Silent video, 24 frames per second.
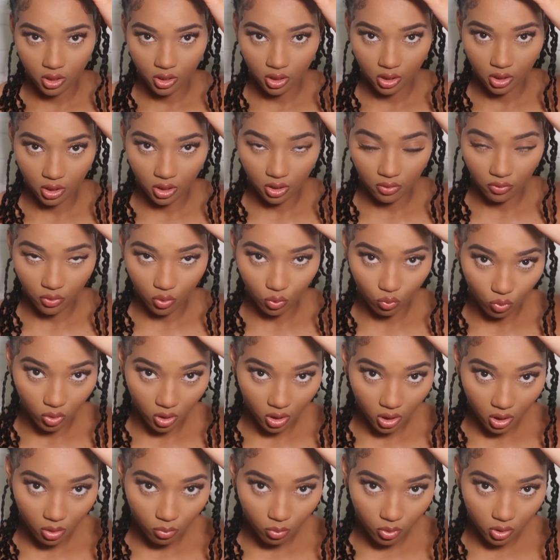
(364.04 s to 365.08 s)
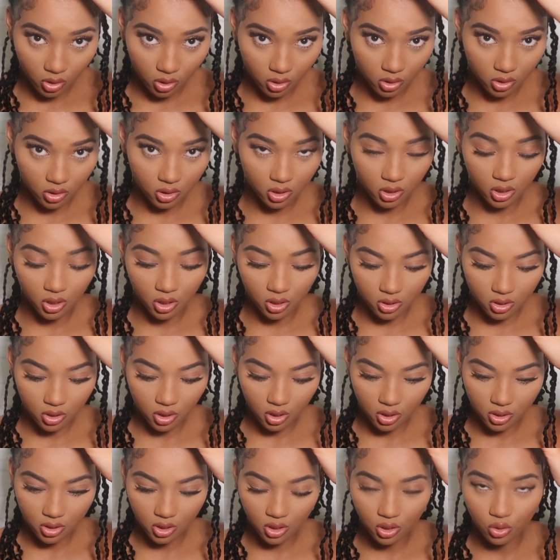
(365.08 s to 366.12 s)
Like, if you really want to get
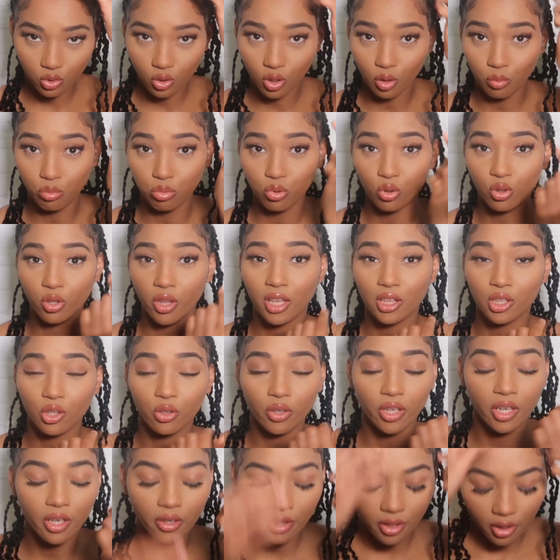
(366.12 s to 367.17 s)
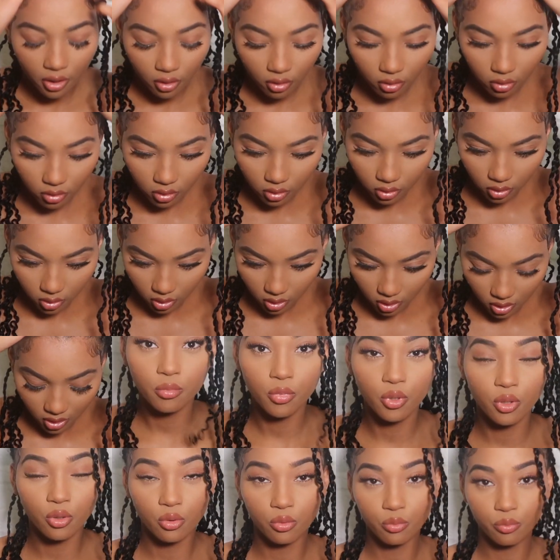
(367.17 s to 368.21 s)
saucy, you go pull that little hair out.
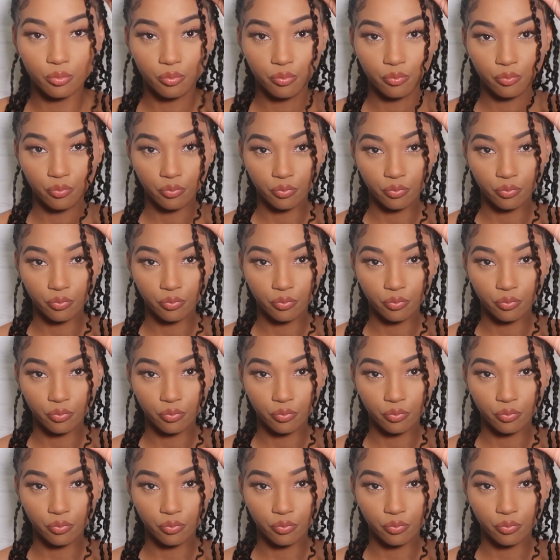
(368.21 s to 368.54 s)
Boom.